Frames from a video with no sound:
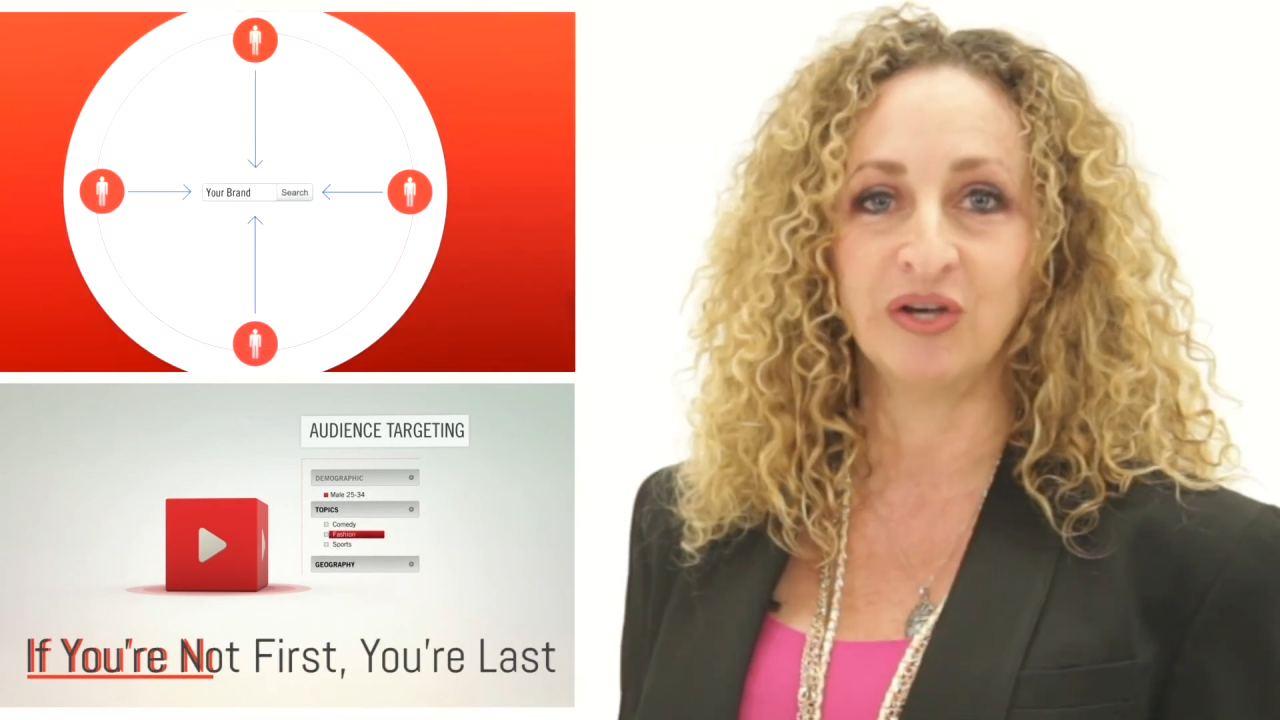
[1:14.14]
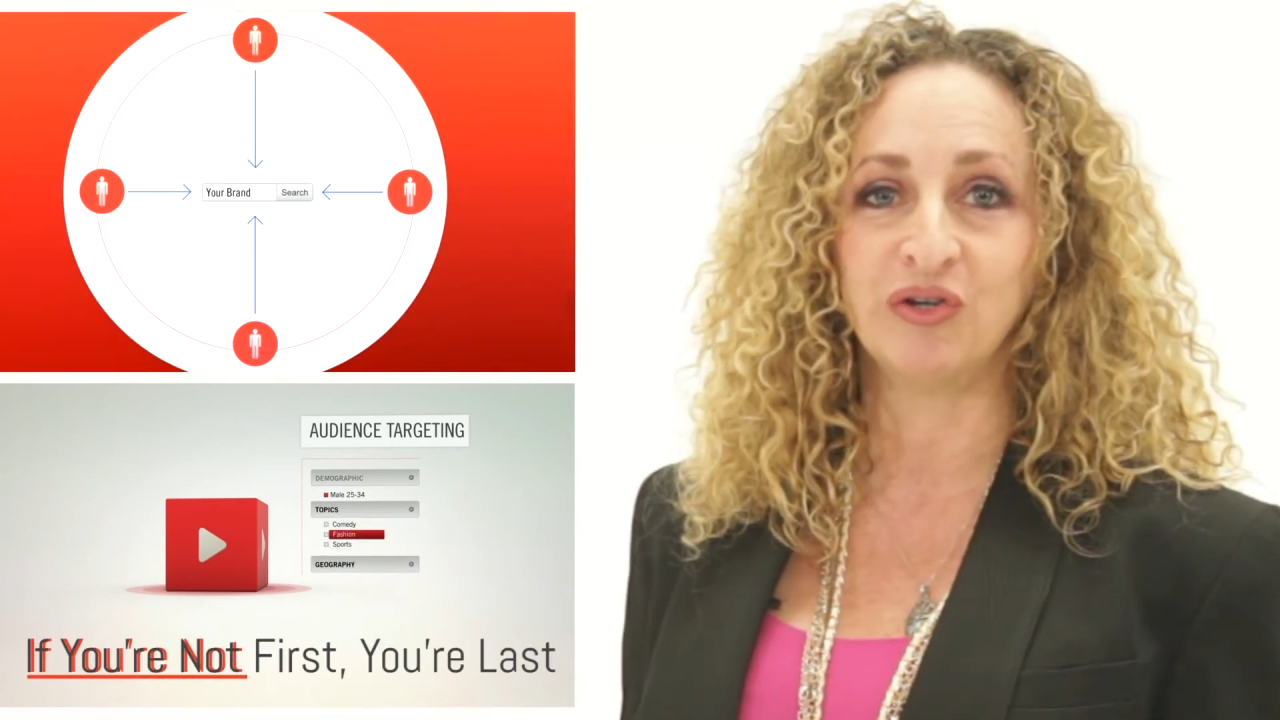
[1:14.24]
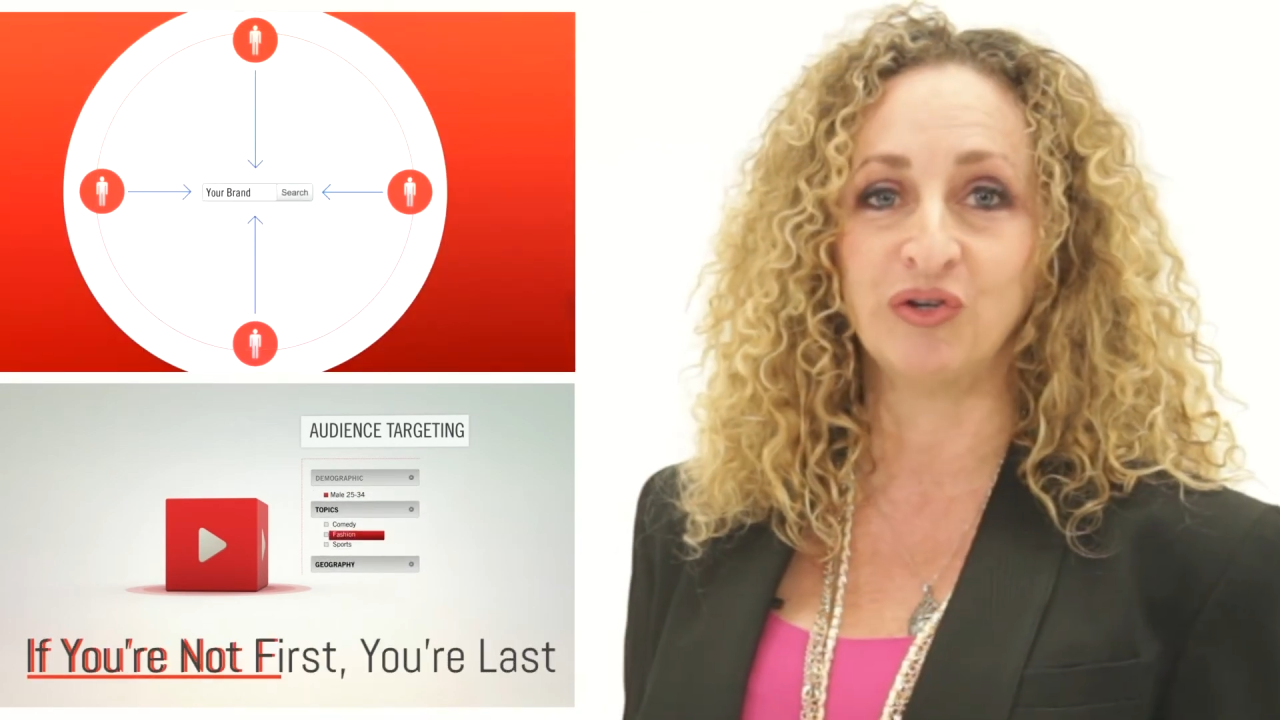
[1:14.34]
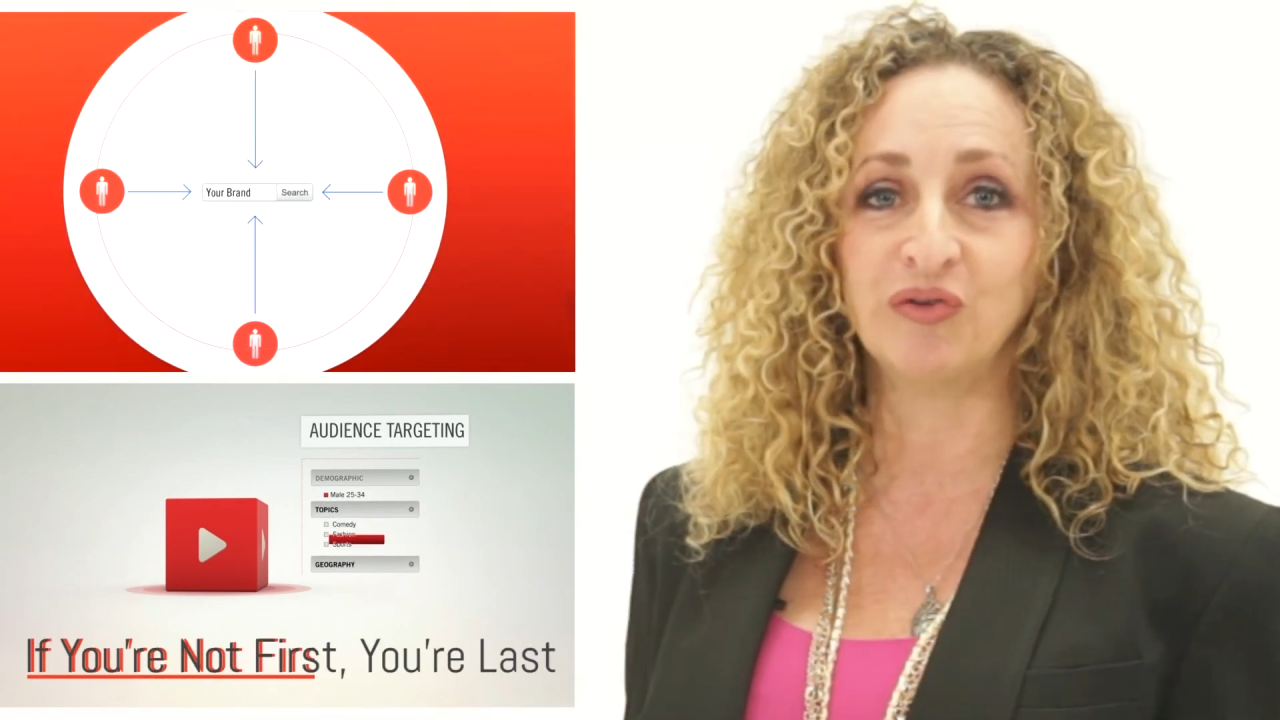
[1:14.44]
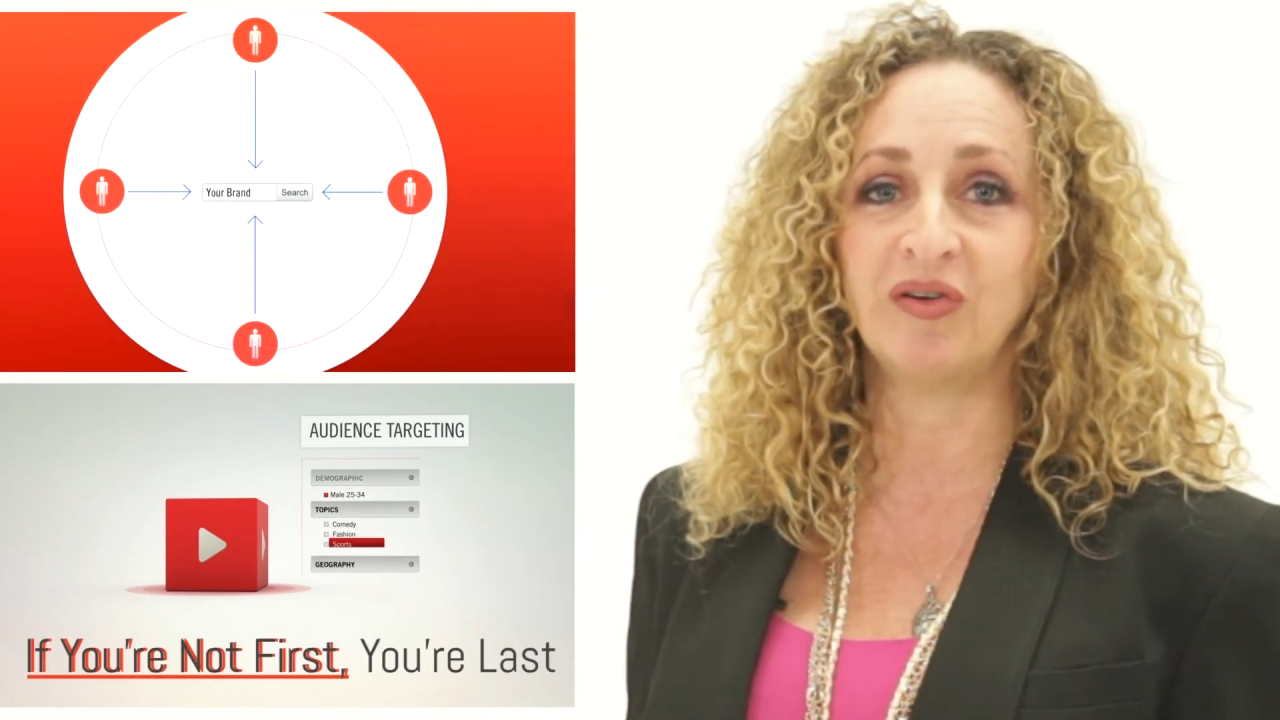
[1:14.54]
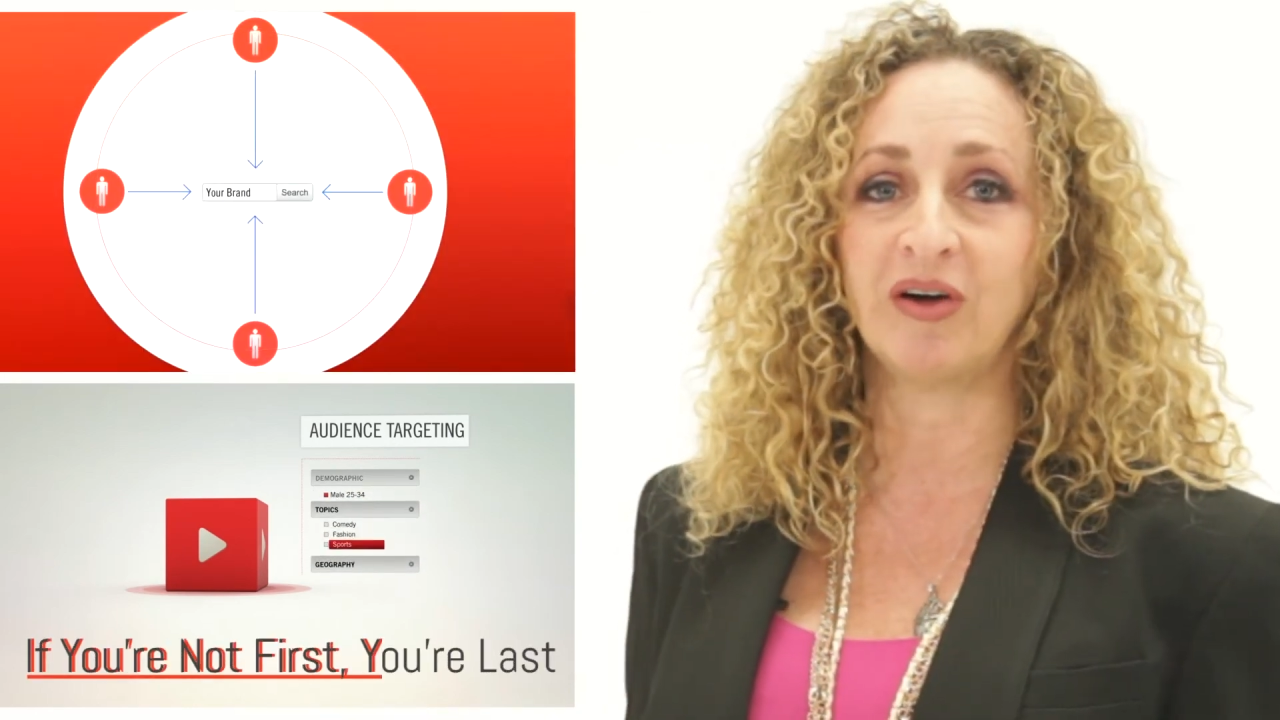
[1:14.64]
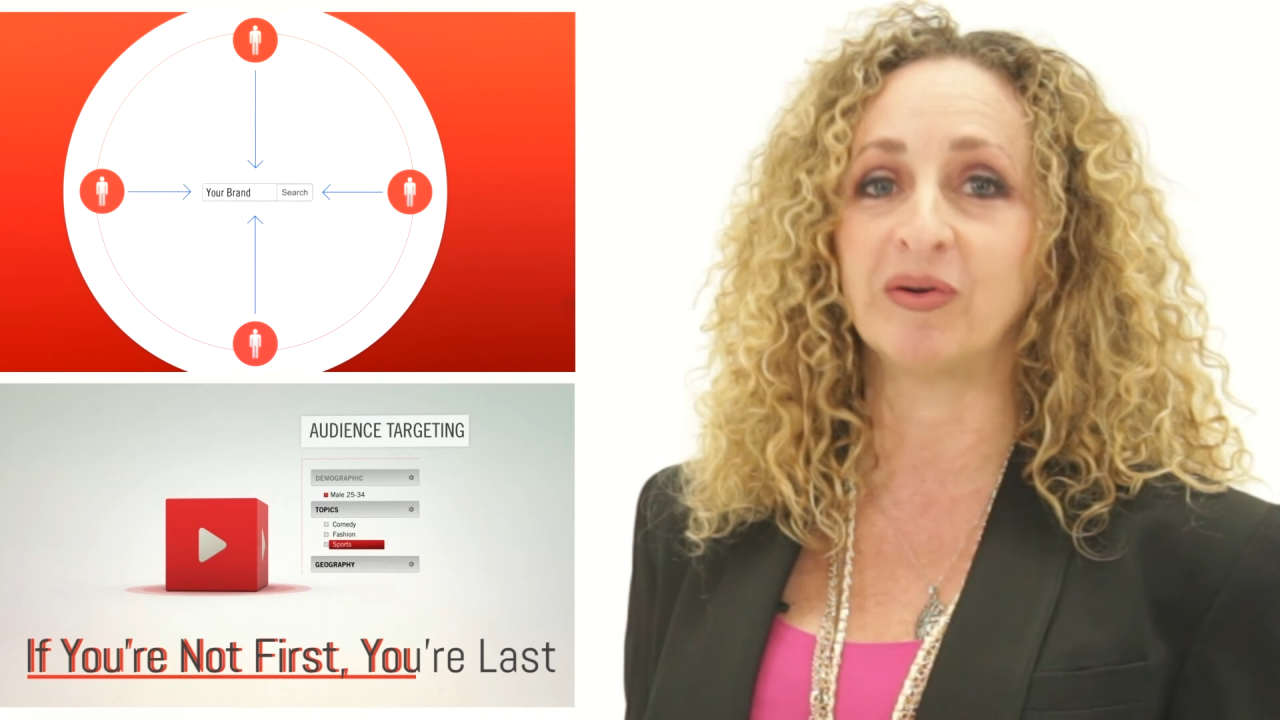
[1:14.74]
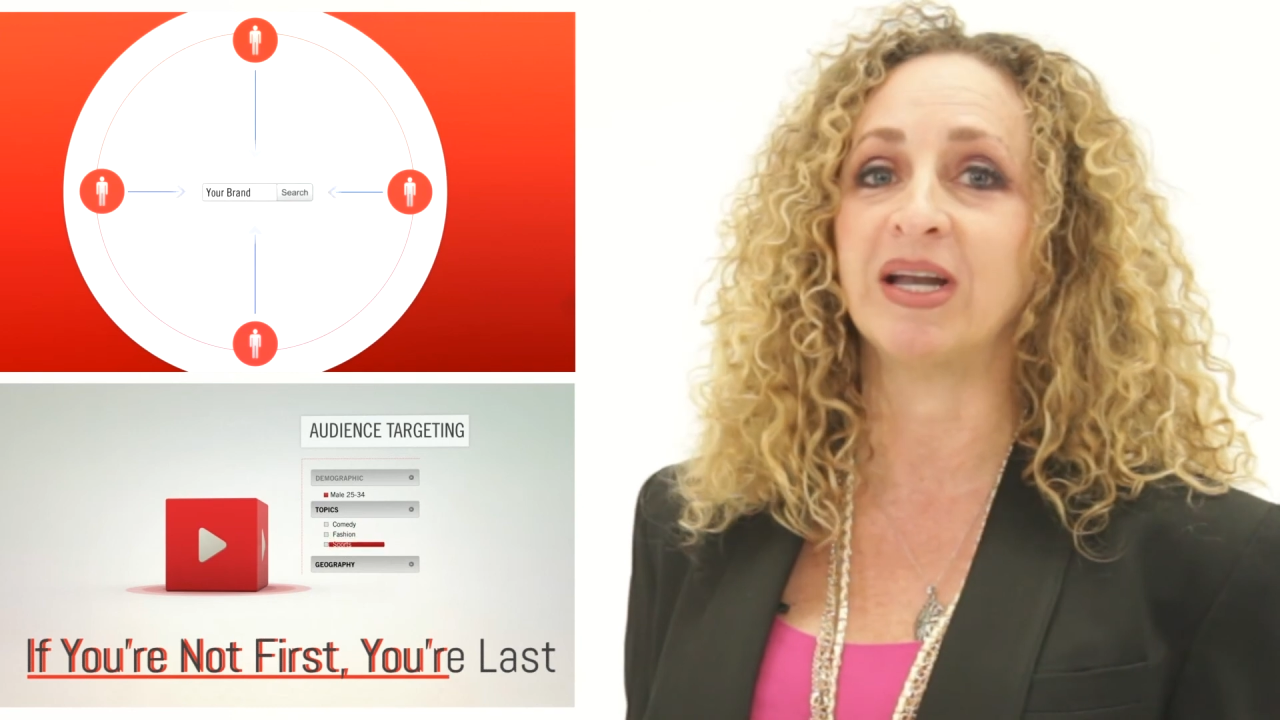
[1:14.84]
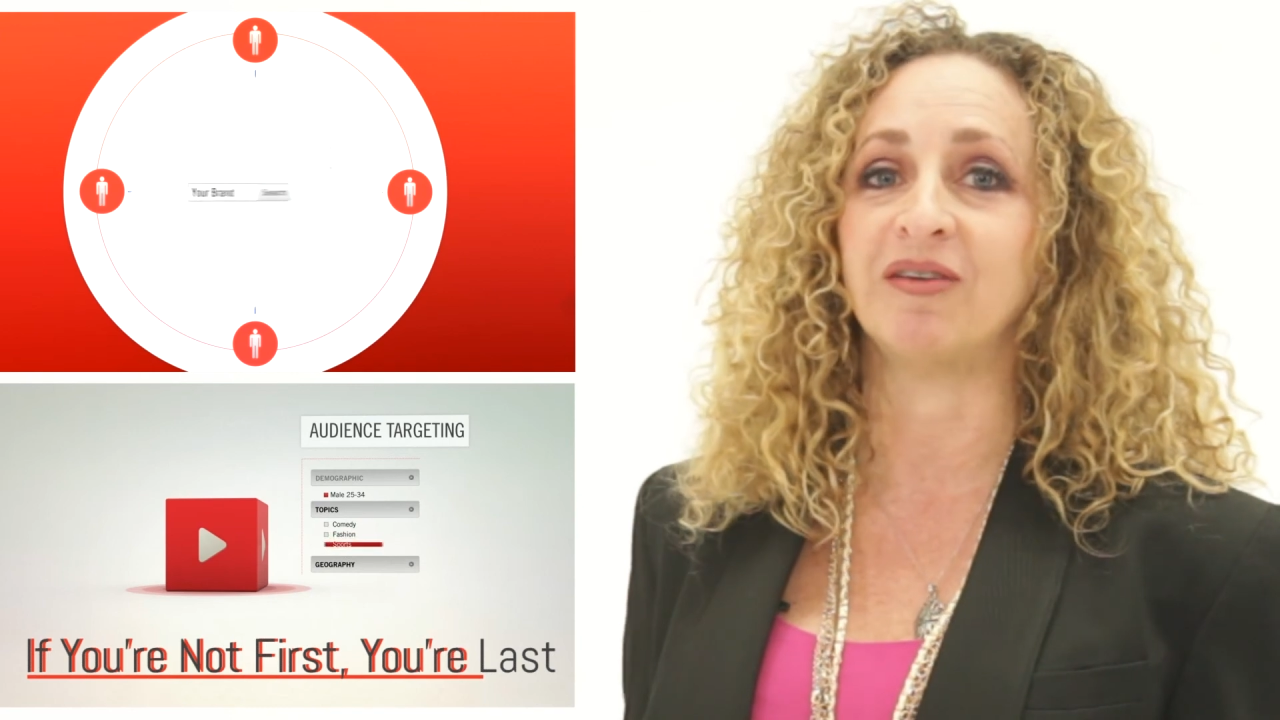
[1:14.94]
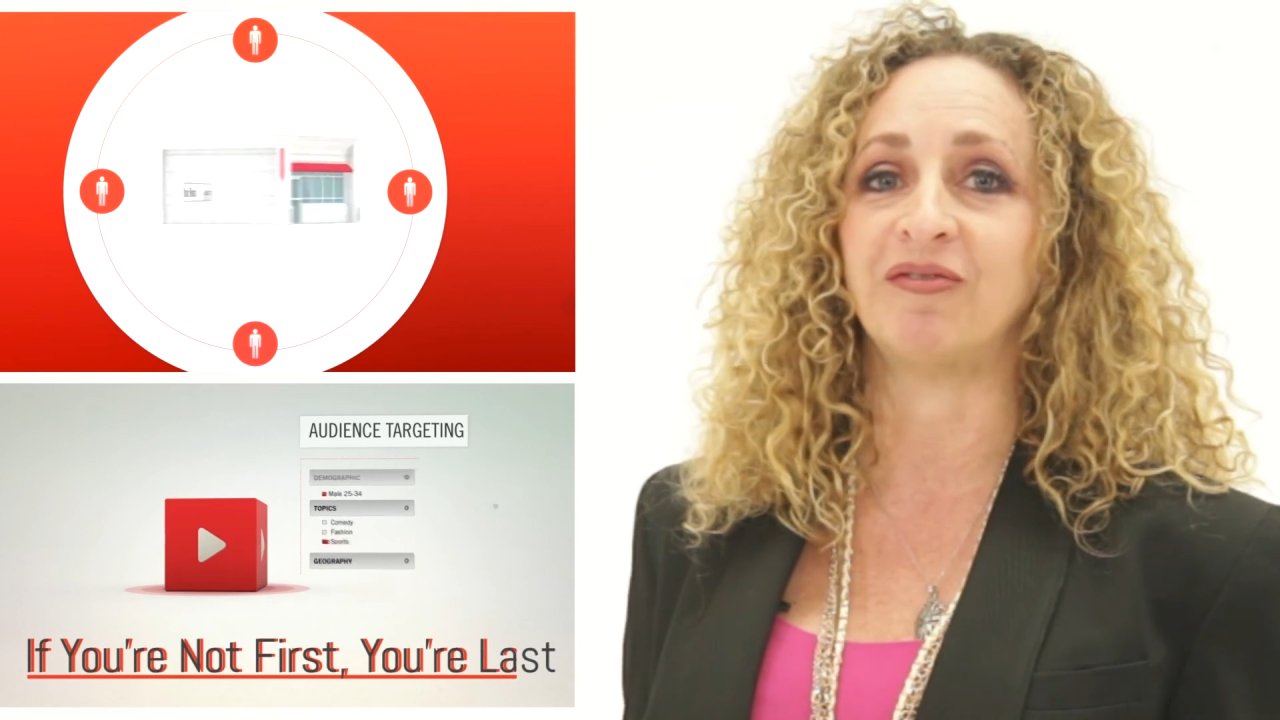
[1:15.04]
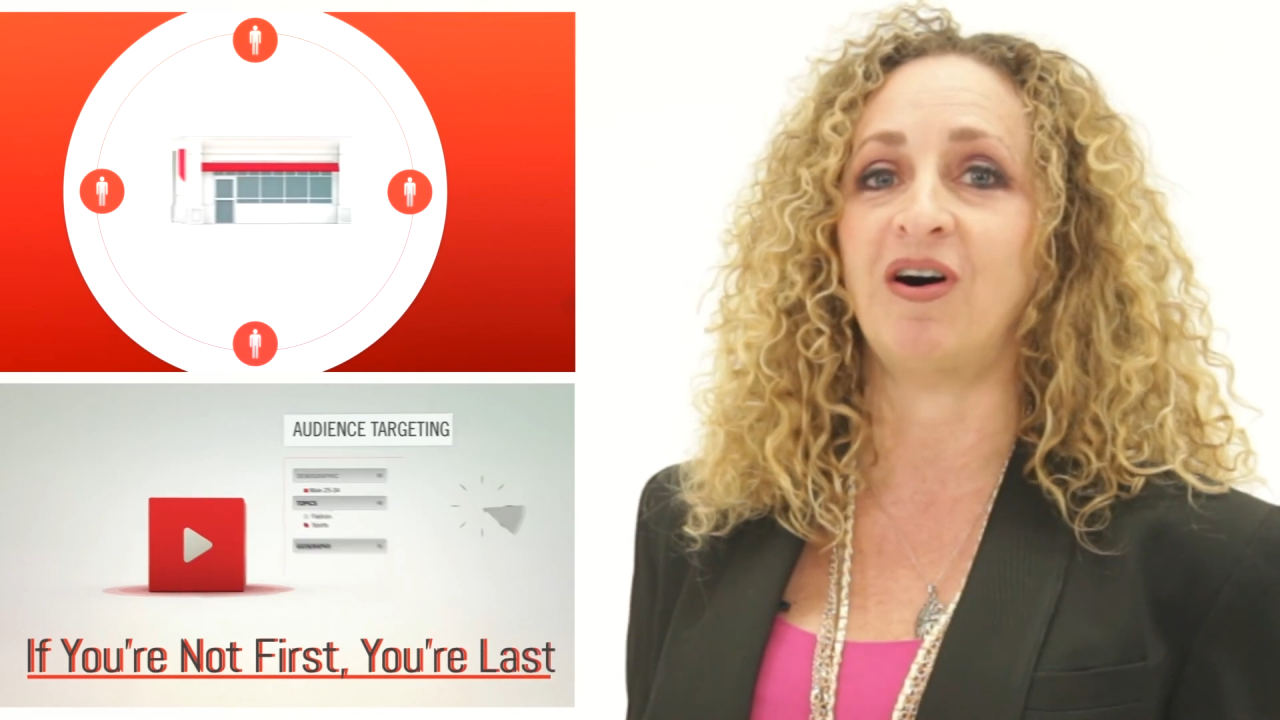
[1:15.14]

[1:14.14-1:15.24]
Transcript: you already